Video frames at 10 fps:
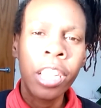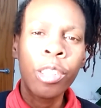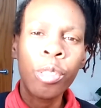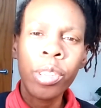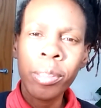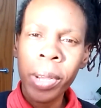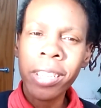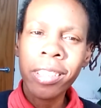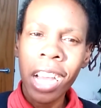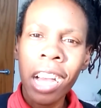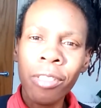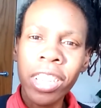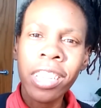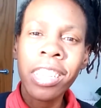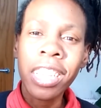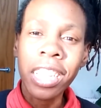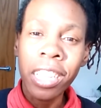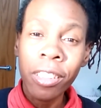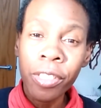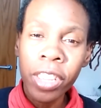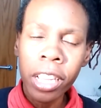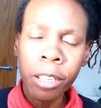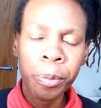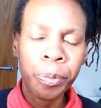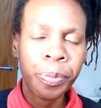So it's best to have it in the evening.